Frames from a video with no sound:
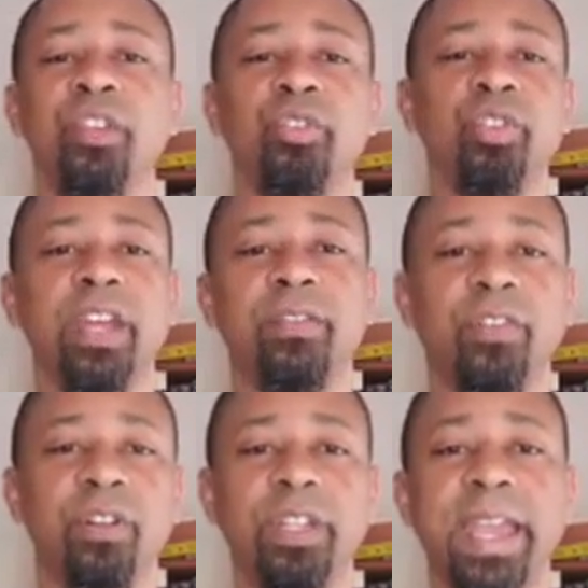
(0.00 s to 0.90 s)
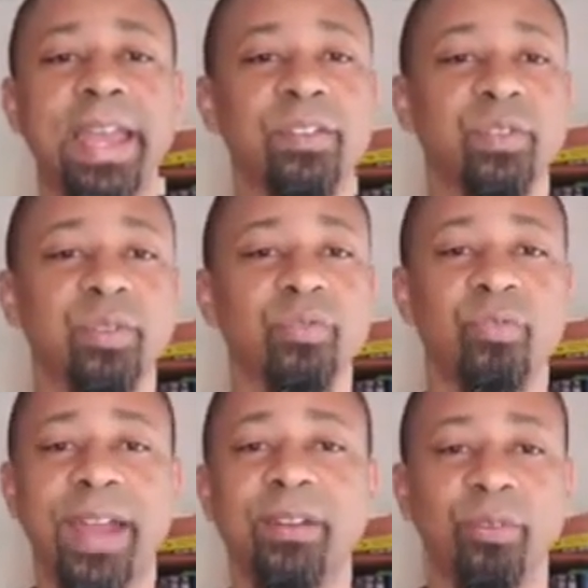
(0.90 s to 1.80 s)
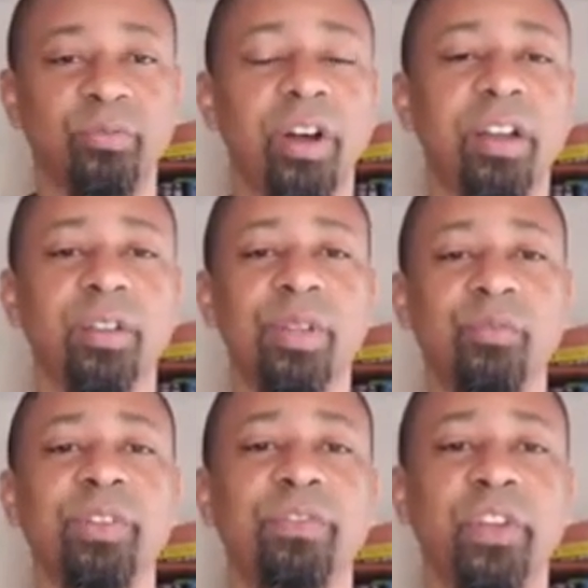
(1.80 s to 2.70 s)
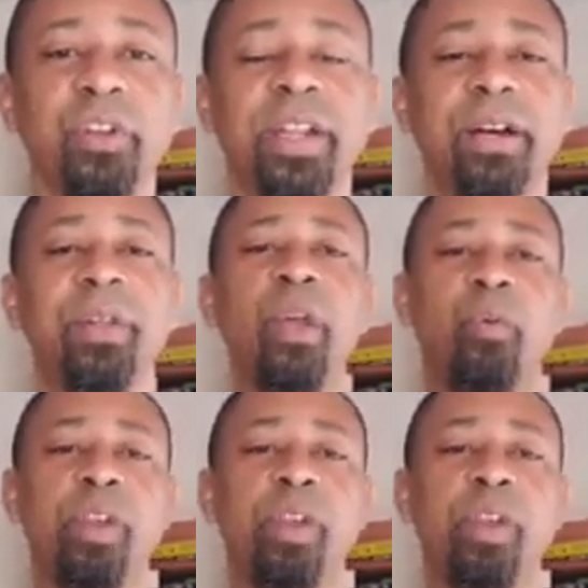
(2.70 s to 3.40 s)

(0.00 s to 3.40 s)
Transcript: you should have all the answers right or wrong, and then we'll figure it out.